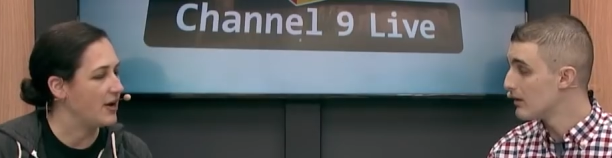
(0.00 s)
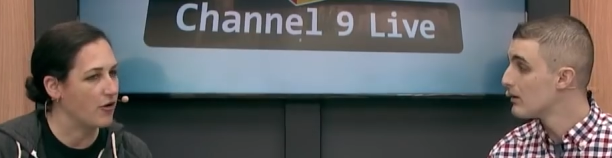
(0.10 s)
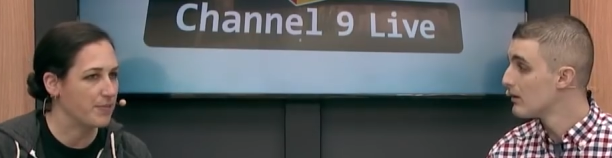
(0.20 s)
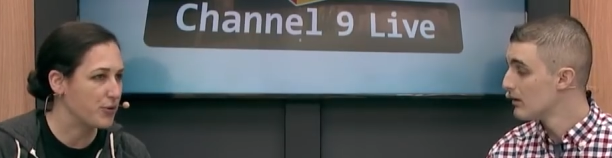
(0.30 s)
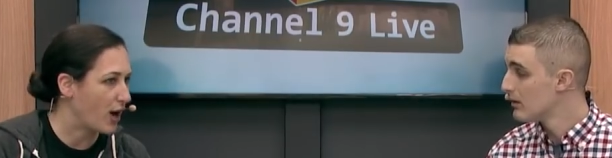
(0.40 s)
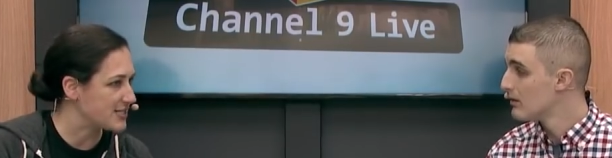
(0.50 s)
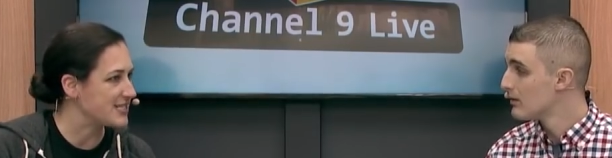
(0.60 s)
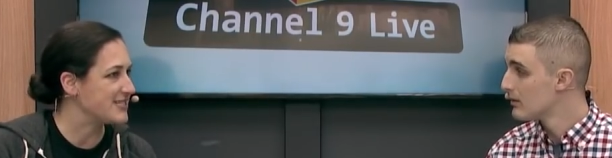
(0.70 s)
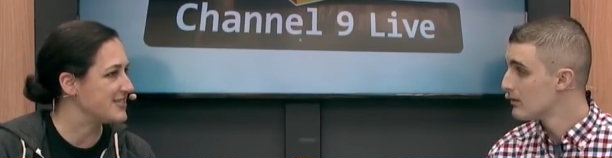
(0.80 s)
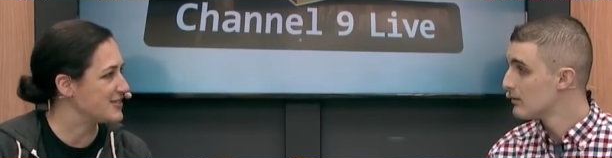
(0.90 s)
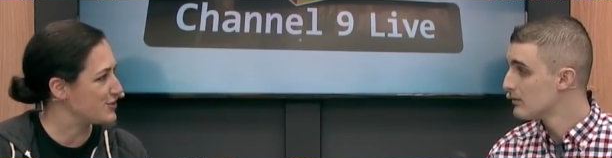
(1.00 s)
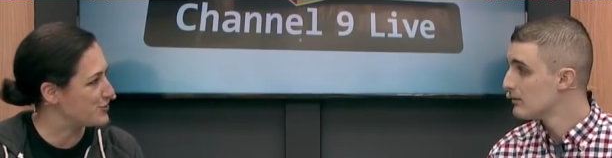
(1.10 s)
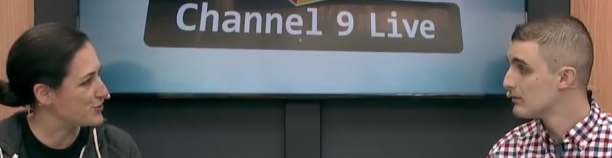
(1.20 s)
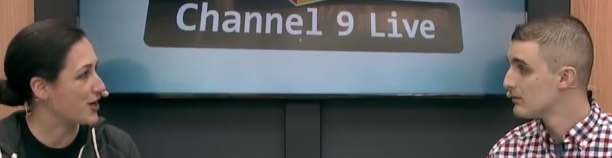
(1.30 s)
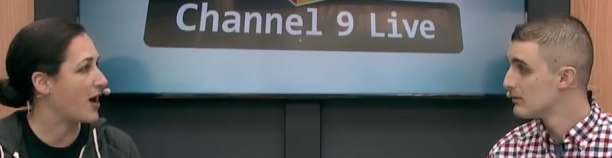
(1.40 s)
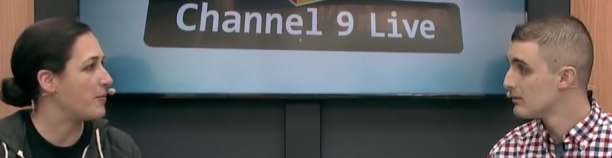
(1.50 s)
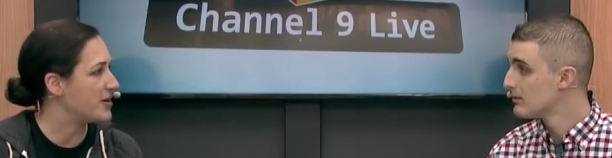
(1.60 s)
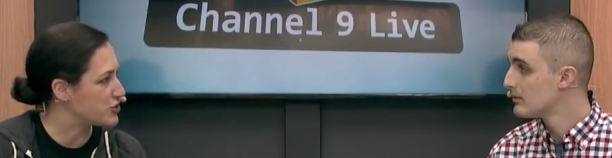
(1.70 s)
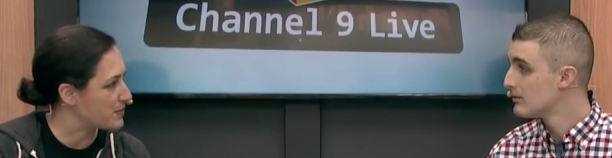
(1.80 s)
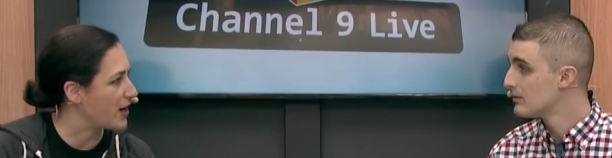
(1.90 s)
Speaker 1: or processes to use or how
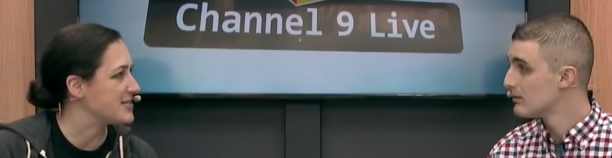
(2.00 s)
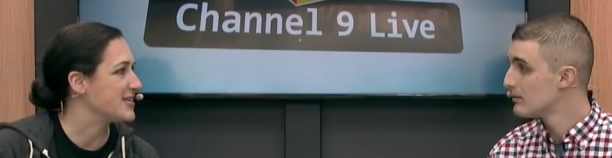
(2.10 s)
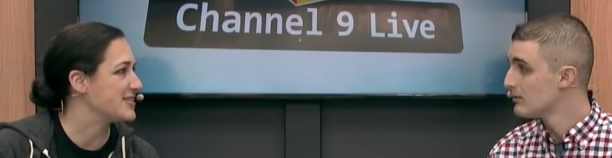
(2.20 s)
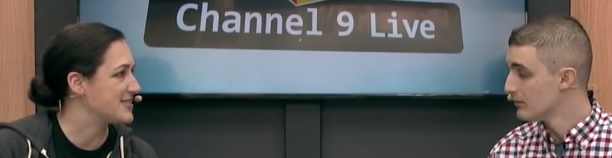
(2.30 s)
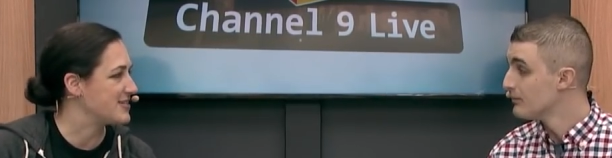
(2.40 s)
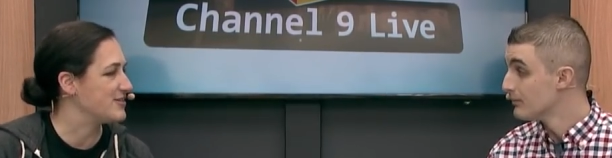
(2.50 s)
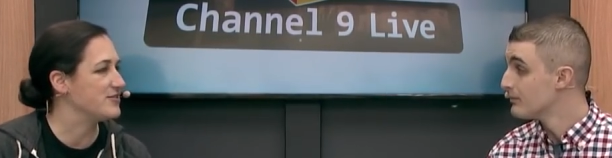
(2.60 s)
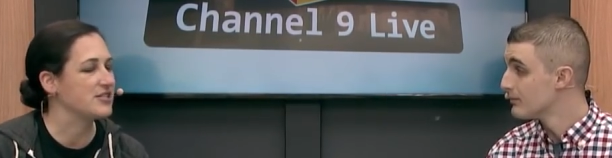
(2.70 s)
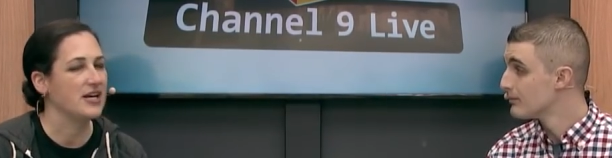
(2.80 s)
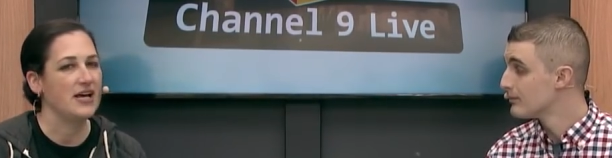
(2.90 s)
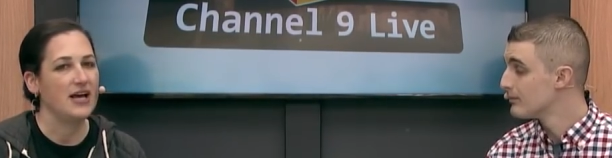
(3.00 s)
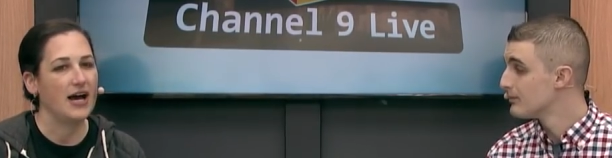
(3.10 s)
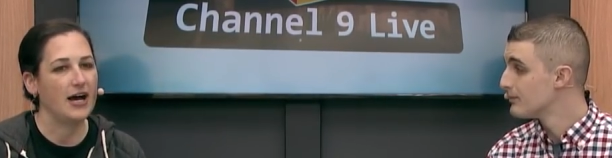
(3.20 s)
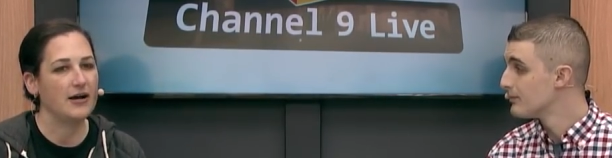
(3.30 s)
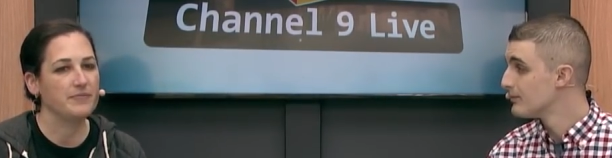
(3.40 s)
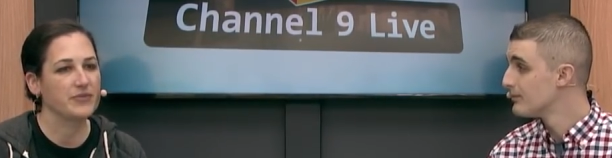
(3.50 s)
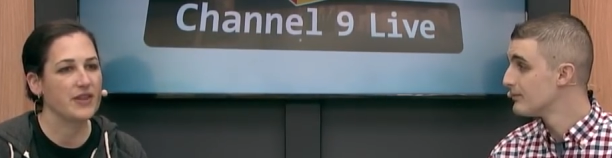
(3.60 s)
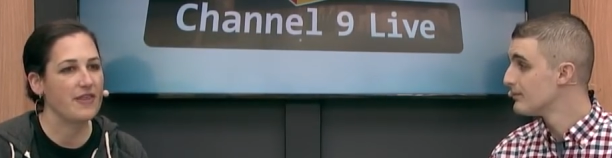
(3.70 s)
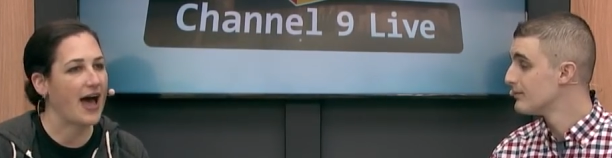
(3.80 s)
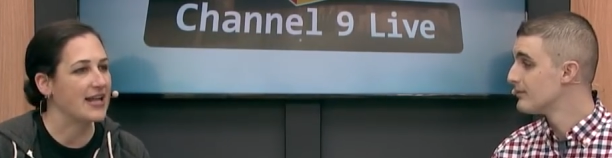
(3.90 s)
much process to use um,
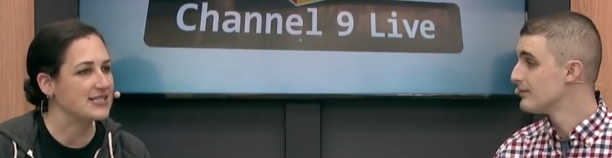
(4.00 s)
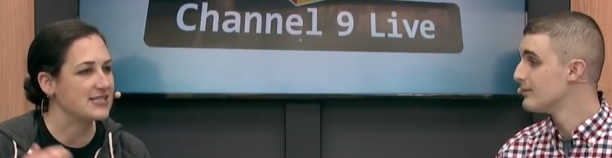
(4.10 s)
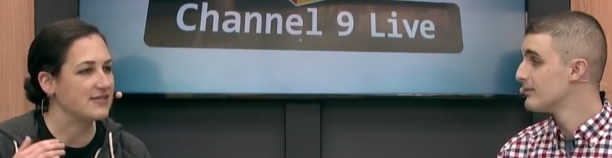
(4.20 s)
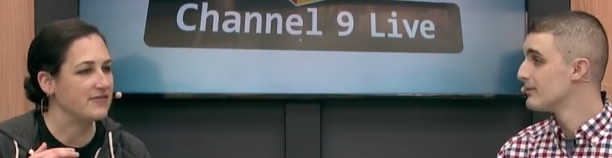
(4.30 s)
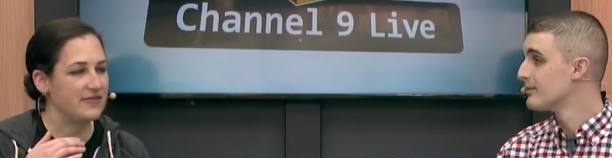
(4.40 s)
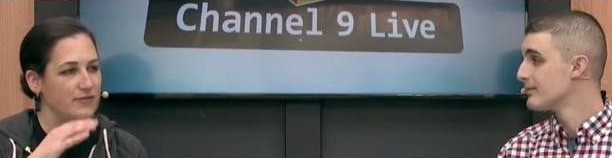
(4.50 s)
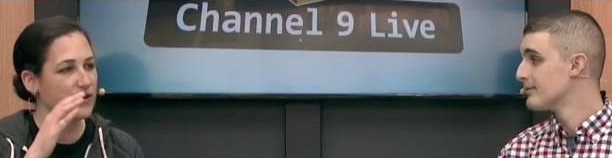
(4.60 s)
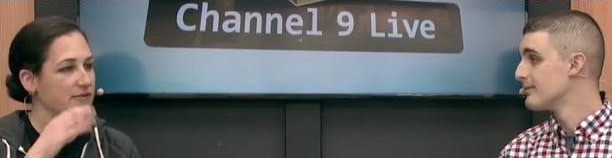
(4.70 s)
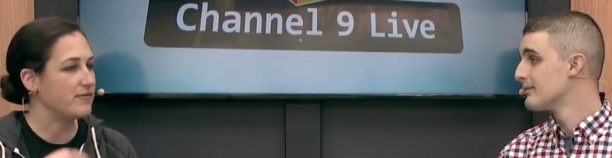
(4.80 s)
that's we've,